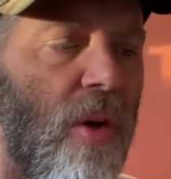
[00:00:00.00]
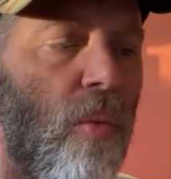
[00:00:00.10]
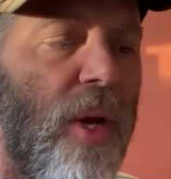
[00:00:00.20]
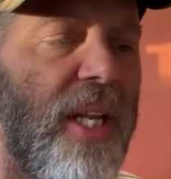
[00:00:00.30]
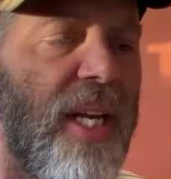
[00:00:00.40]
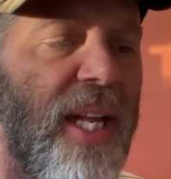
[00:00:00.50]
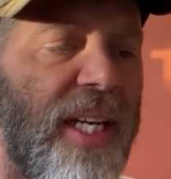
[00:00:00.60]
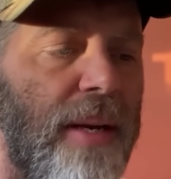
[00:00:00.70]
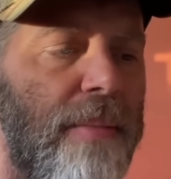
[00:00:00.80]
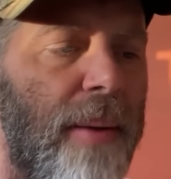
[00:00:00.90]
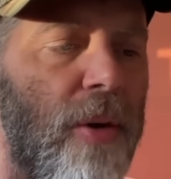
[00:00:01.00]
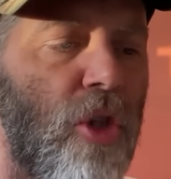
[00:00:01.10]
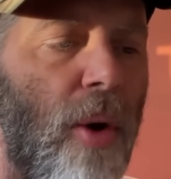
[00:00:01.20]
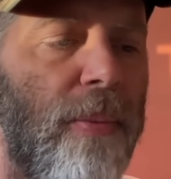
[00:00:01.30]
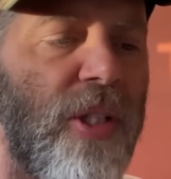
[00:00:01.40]
We, the elected
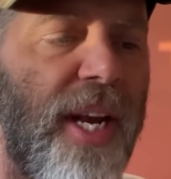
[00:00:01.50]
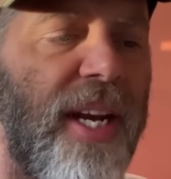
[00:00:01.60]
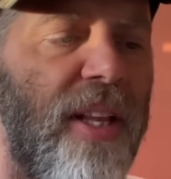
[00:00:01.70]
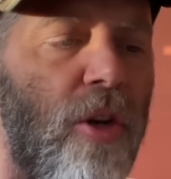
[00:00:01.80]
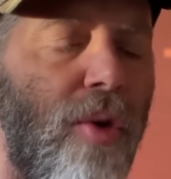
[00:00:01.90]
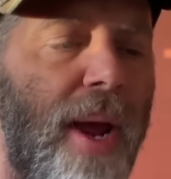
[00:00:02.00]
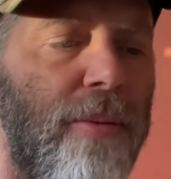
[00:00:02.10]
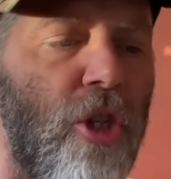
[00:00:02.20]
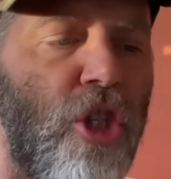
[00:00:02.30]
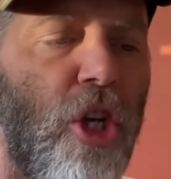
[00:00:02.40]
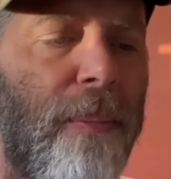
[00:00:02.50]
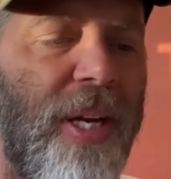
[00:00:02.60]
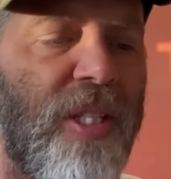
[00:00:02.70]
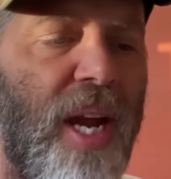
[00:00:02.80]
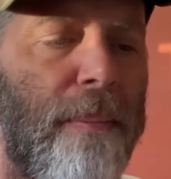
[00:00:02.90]
members representing the New Hampshire
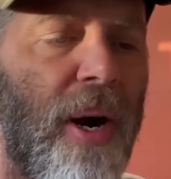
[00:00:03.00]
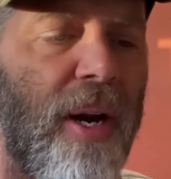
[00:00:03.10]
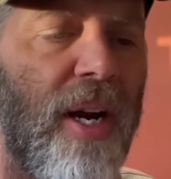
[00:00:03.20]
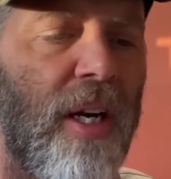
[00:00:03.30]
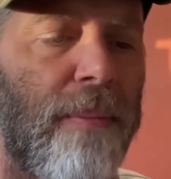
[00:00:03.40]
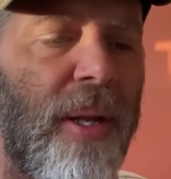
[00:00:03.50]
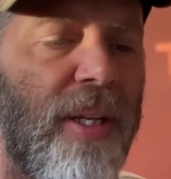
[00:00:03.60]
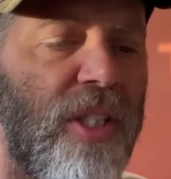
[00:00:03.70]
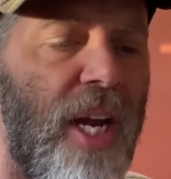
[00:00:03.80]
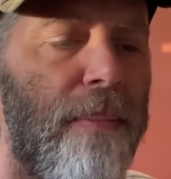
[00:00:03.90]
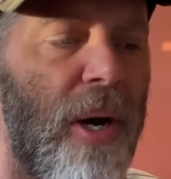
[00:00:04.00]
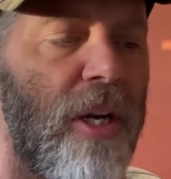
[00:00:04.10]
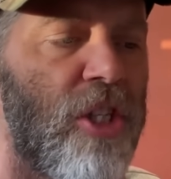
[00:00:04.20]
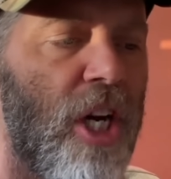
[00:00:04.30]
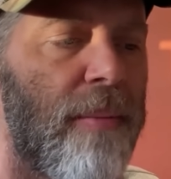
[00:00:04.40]
GOP State Party, are compelling State
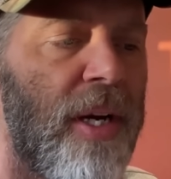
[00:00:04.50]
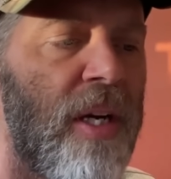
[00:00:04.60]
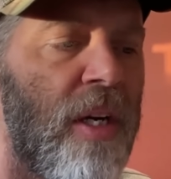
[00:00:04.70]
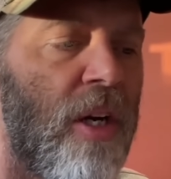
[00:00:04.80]
Party Chairman